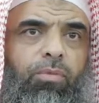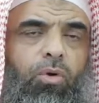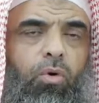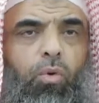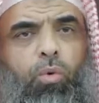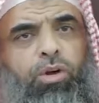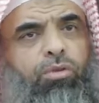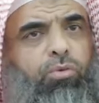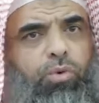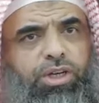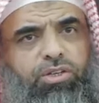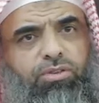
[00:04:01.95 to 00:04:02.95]
or one of the
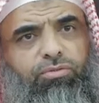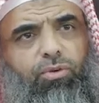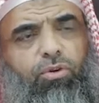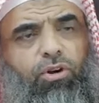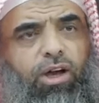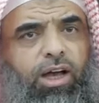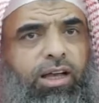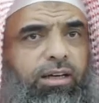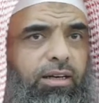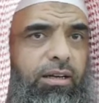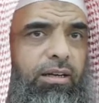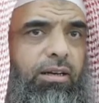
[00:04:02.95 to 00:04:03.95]
ways of the
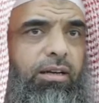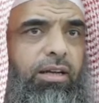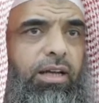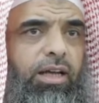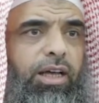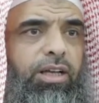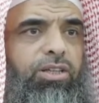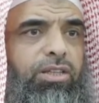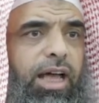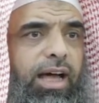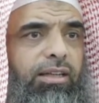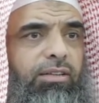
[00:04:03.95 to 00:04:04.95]
Quran is
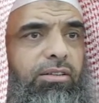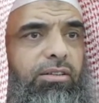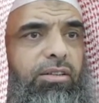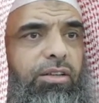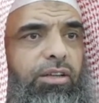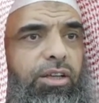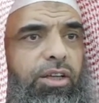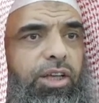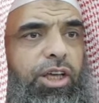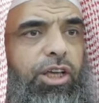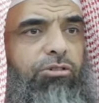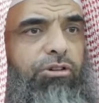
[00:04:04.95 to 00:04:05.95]
that
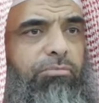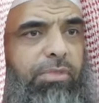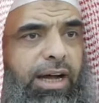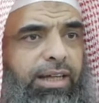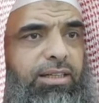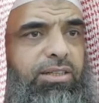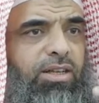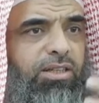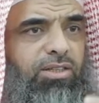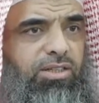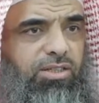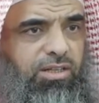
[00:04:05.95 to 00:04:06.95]
He reminds
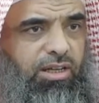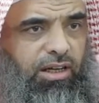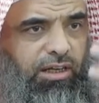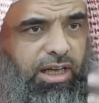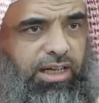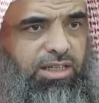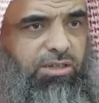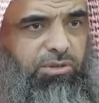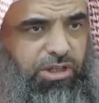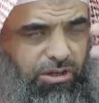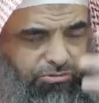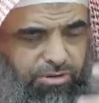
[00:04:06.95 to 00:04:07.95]
us, Allah Azza
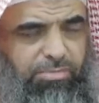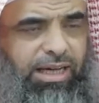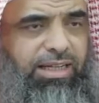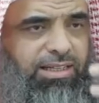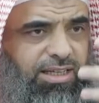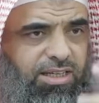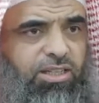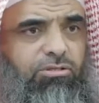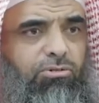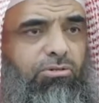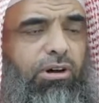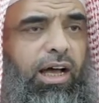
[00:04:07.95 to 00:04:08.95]
wa reminds us in
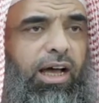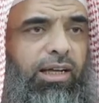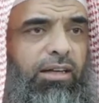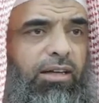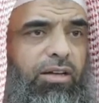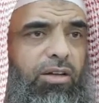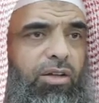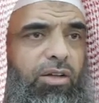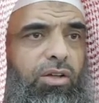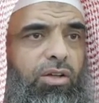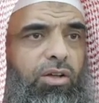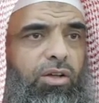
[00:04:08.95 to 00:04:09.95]
the Quran
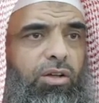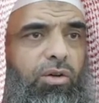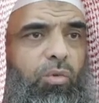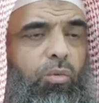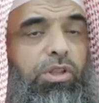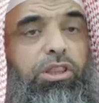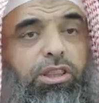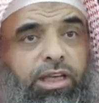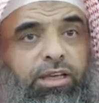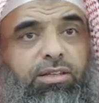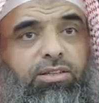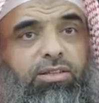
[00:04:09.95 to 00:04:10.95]
with
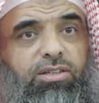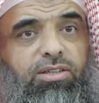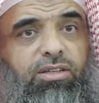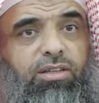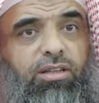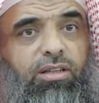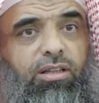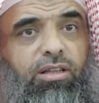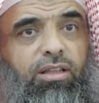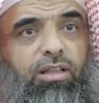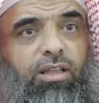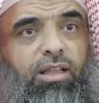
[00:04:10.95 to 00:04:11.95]
things
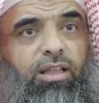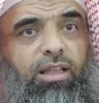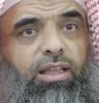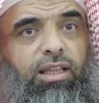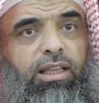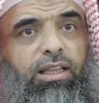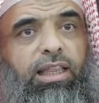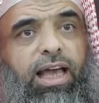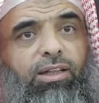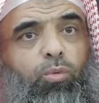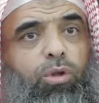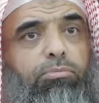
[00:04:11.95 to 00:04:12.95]

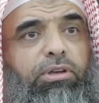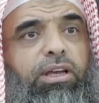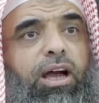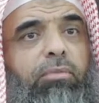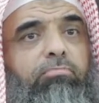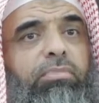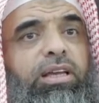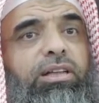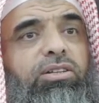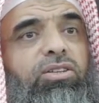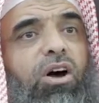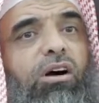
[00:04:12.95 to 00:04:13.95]
that will become
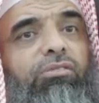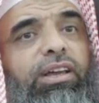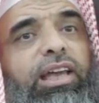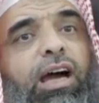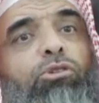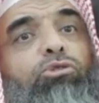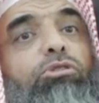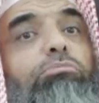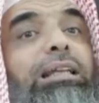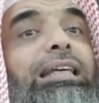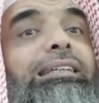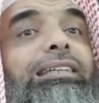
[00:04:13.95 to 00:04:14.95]
means of
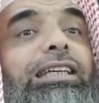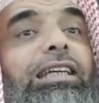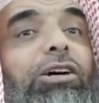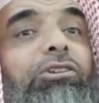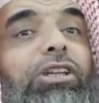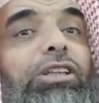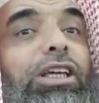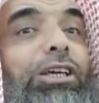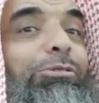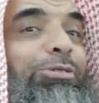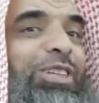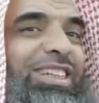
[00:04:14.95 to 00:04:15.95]
accountability on the
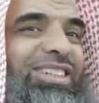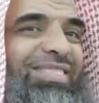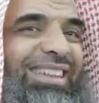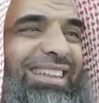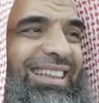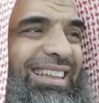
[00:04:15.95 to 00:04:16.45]
day of judgment.